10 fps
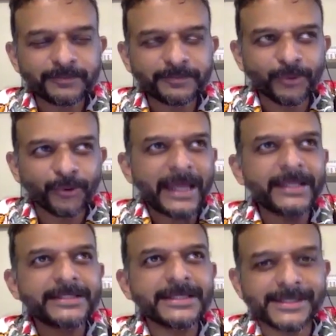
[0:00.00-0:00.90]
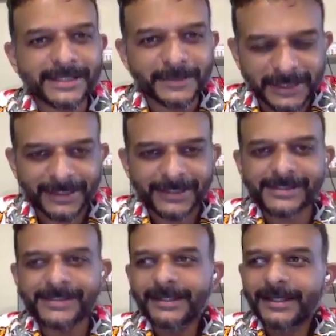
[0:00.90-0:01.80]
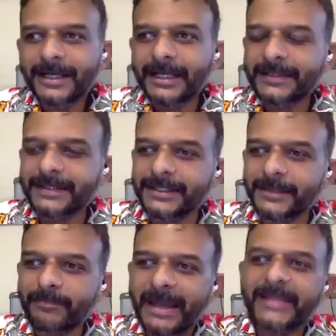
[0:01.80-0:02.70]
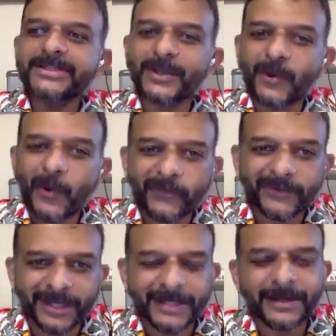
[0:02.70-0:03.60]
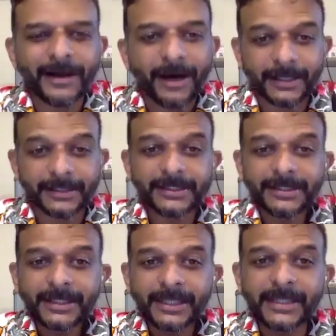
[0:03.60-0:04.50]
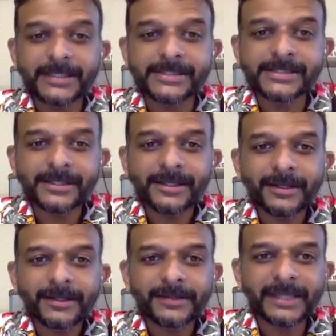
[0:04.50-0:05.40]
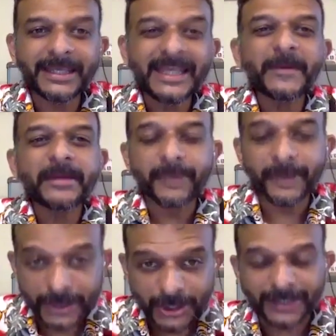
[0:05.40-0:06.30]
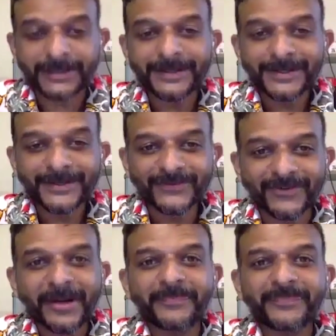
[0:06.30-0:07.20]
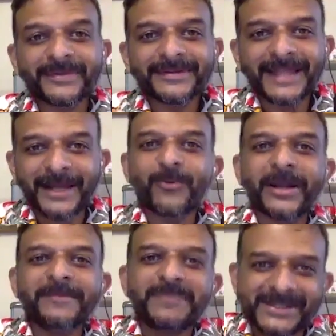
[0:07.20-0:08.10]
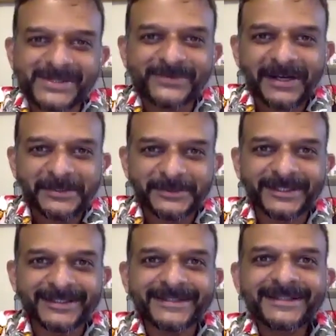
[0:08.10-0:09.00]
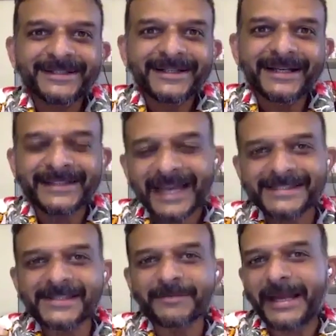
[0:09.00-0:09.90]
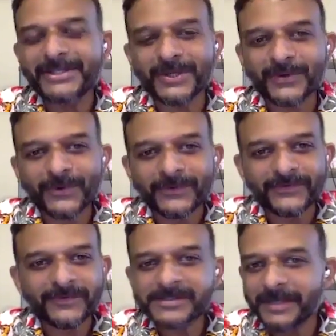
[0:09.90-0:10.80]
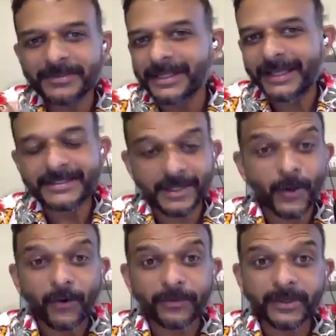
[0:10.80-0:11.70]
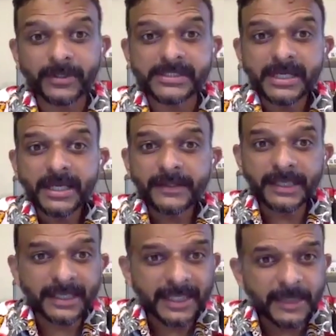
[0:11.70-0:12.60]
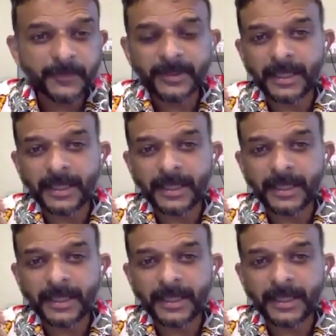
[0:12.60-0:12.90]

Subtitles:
pluralities in meanings. And I think the magic of great art is they keep emerging from that one piece of artwork. And that's the magic of somebody like Tagore, because they keep